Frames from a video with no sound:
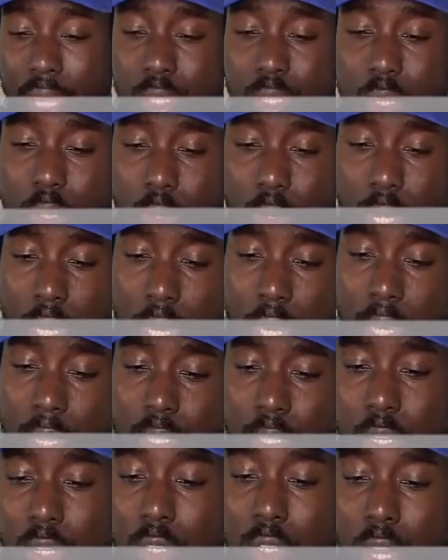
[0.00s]
So
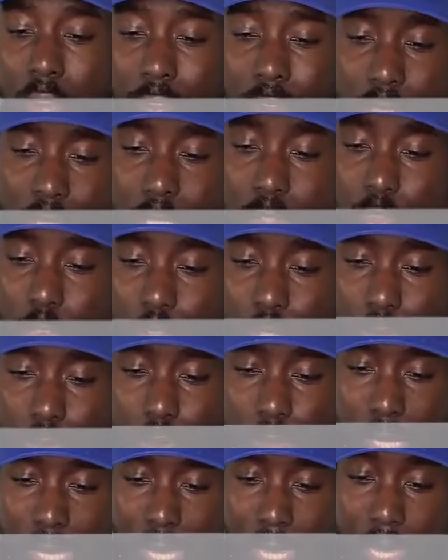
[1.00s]
starting off with this first
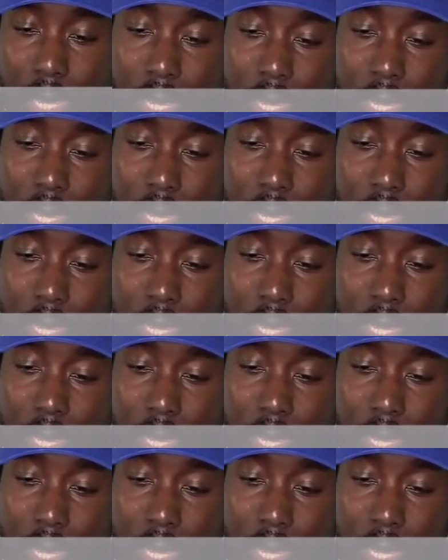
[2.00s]
play,